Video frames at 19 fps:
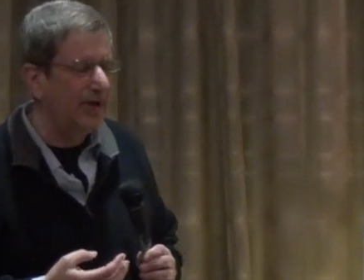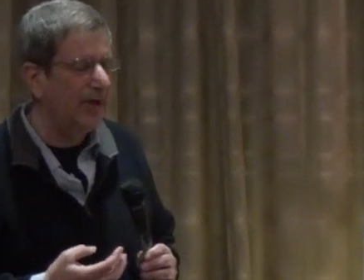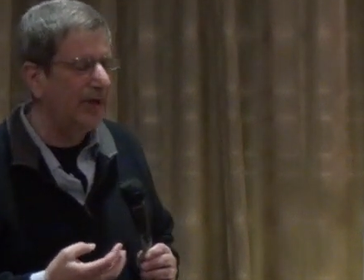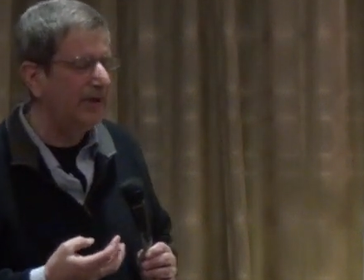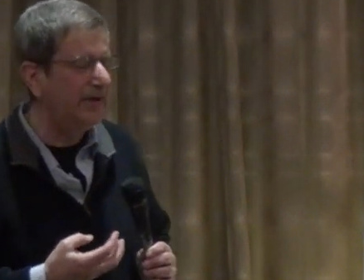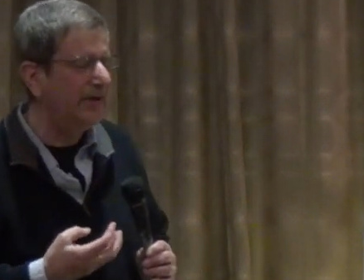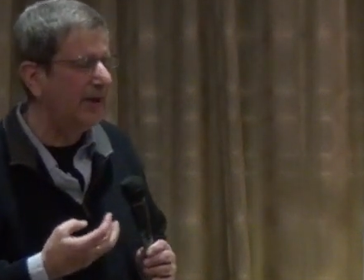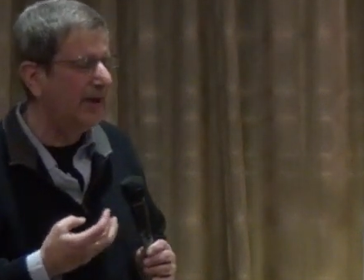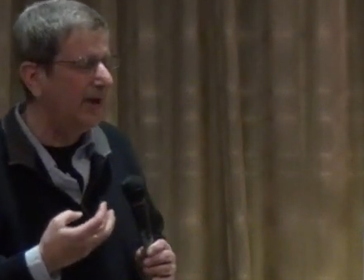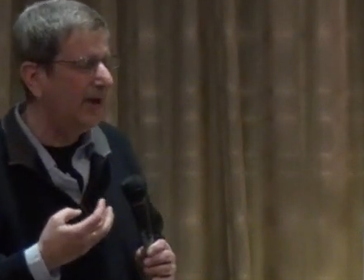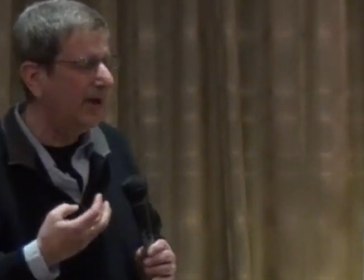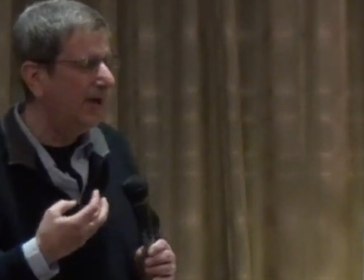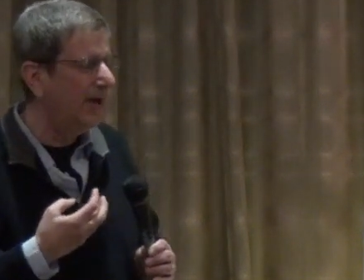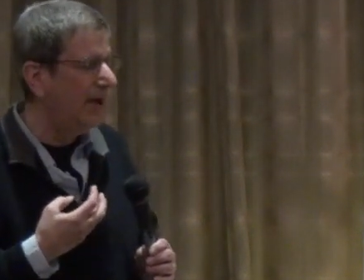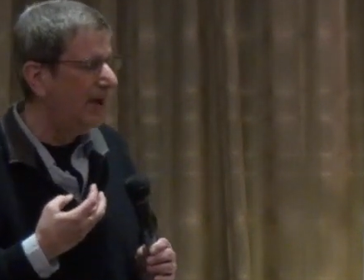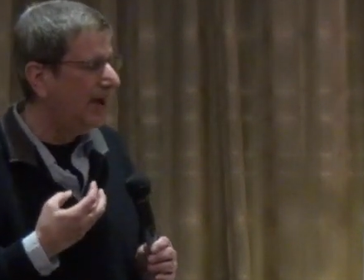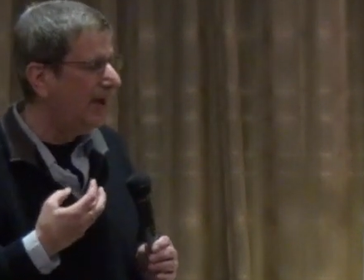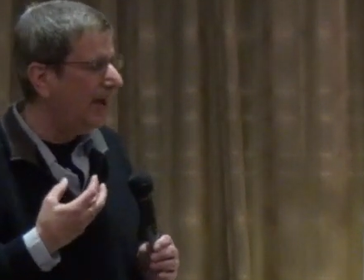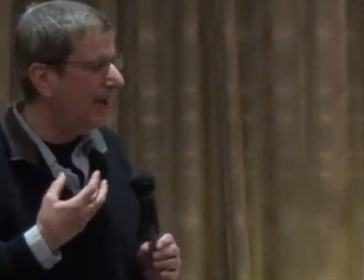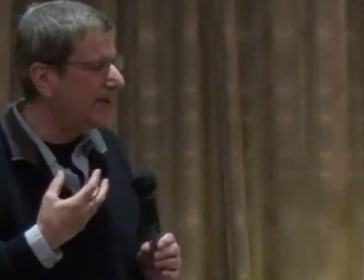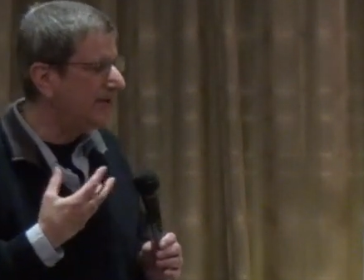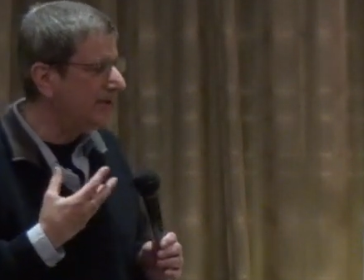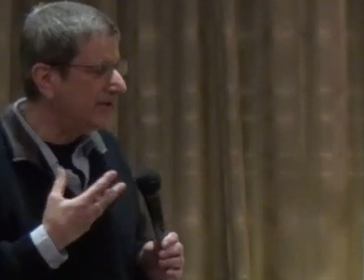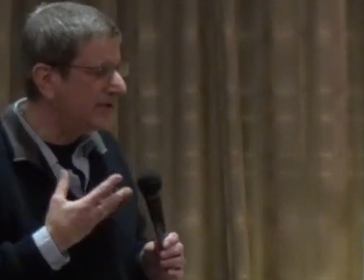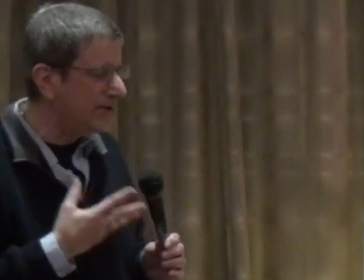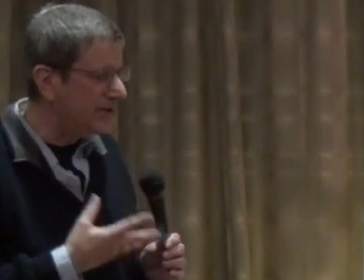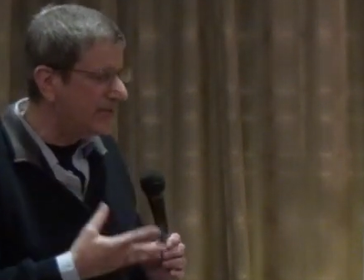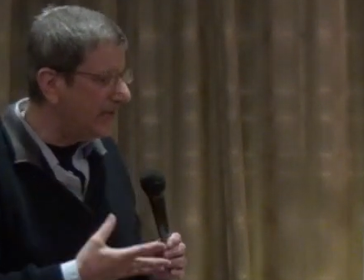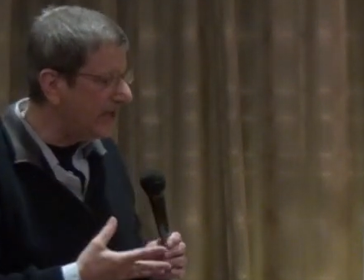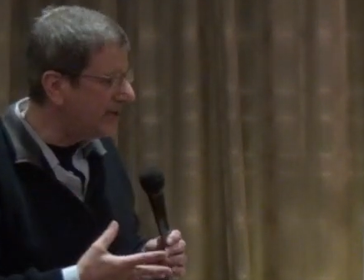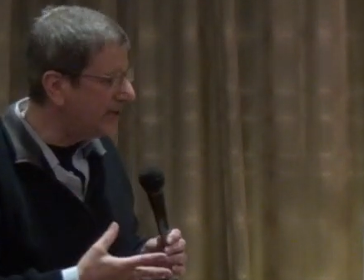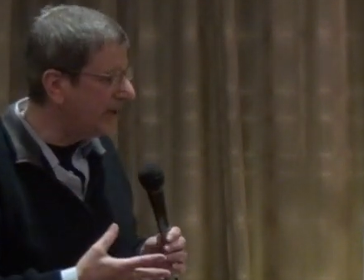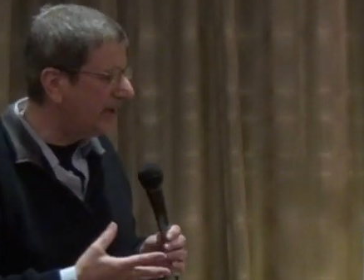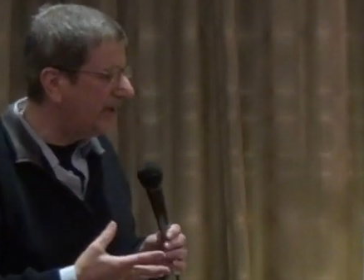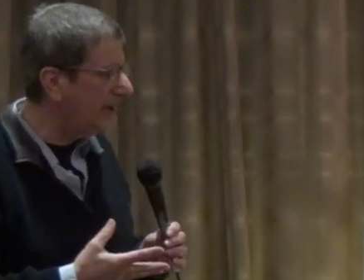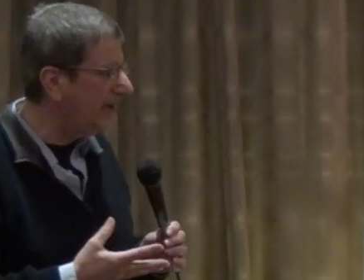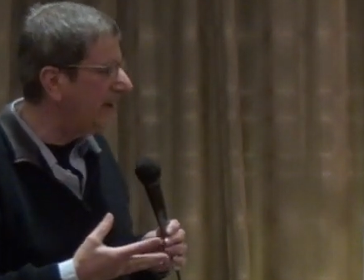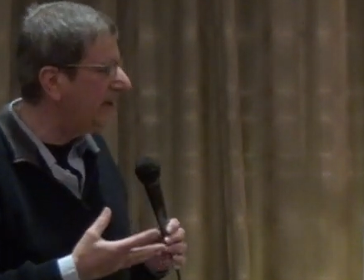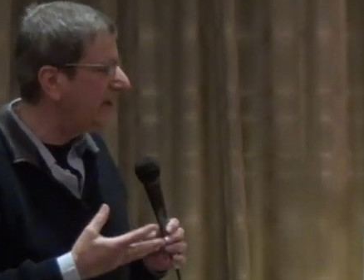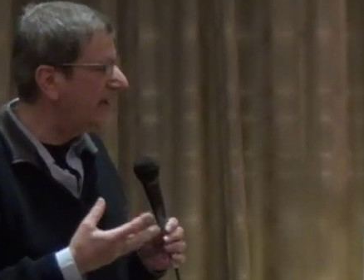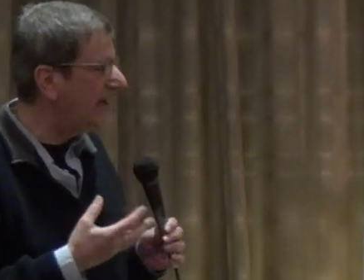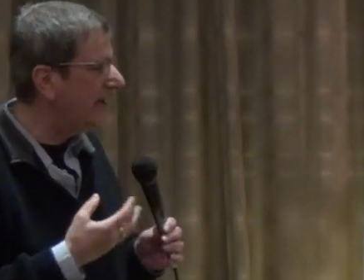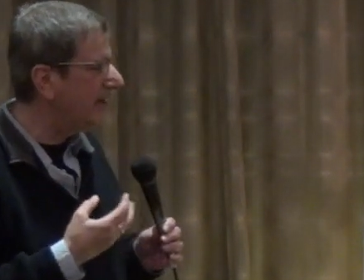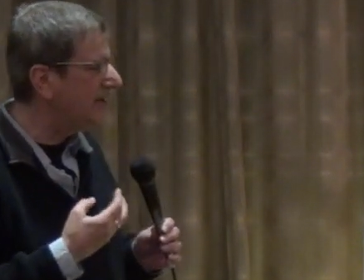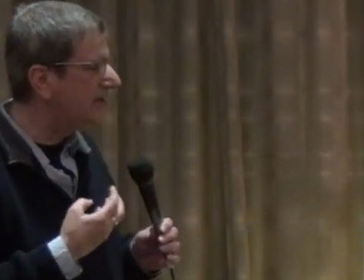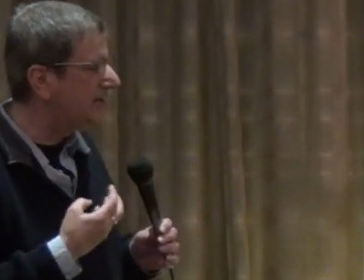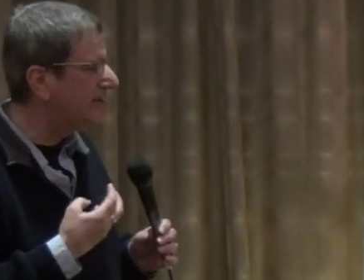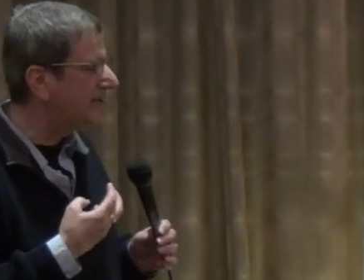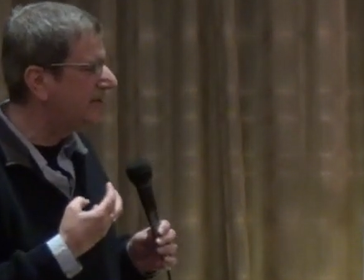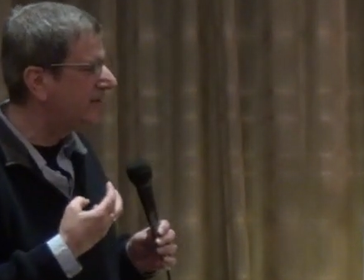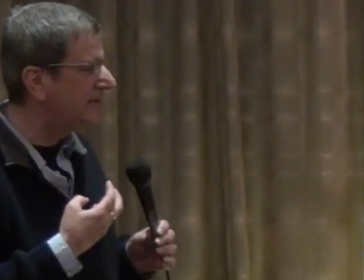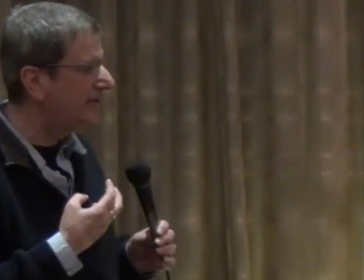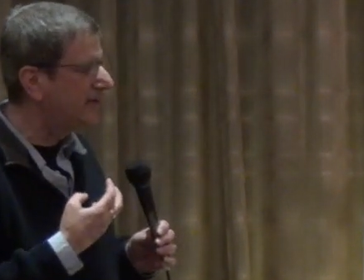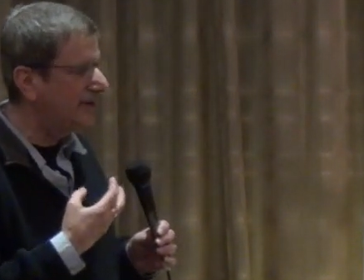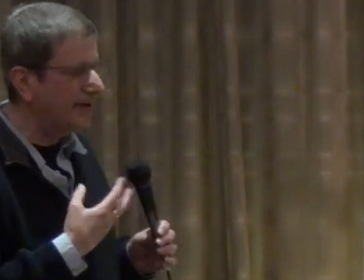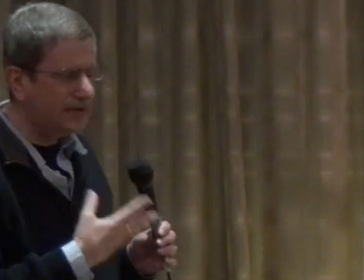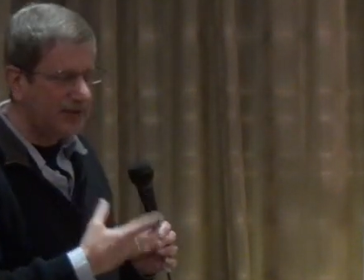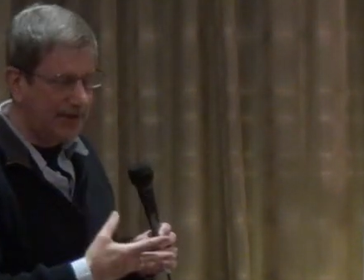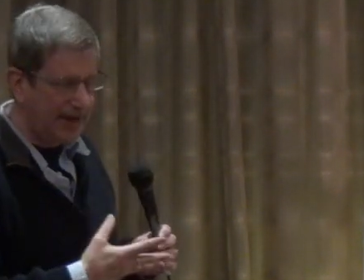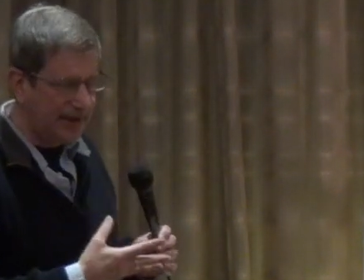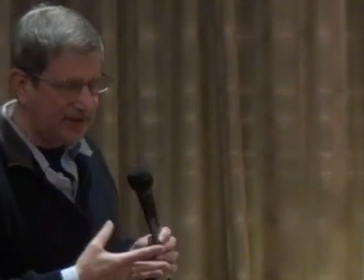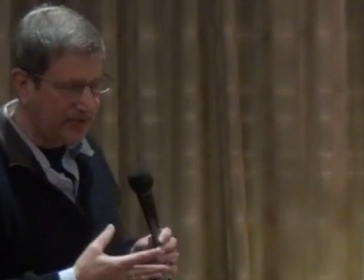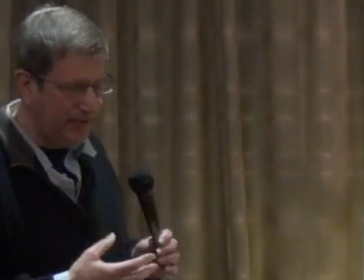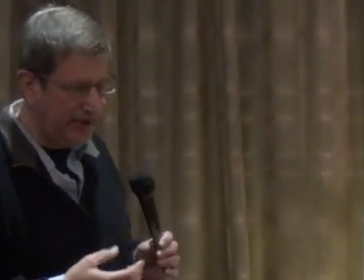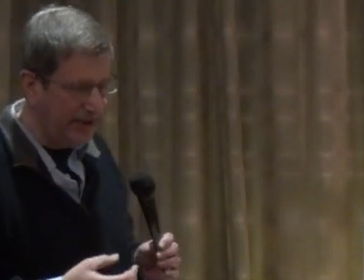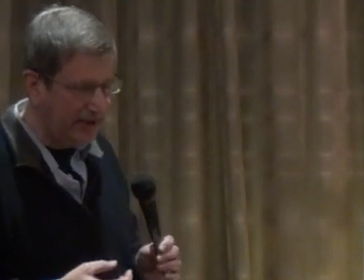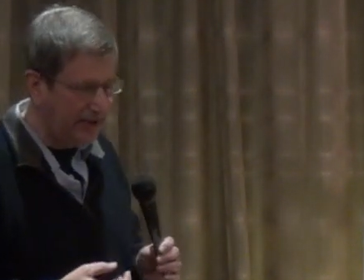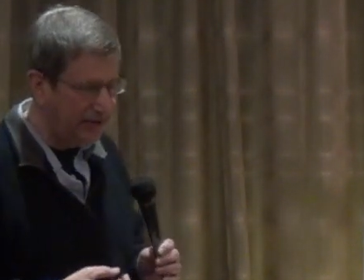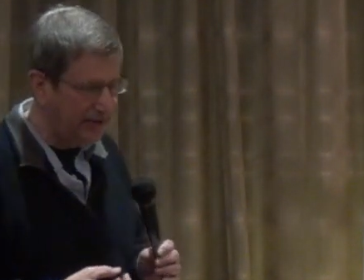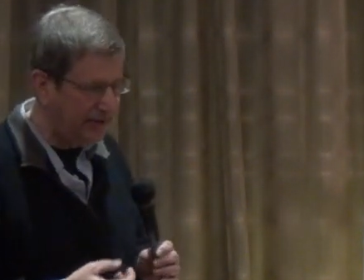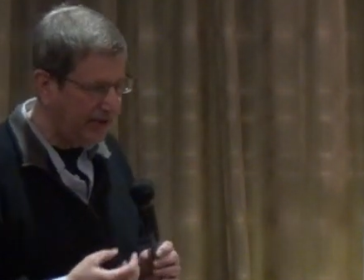And just as recently as just last week,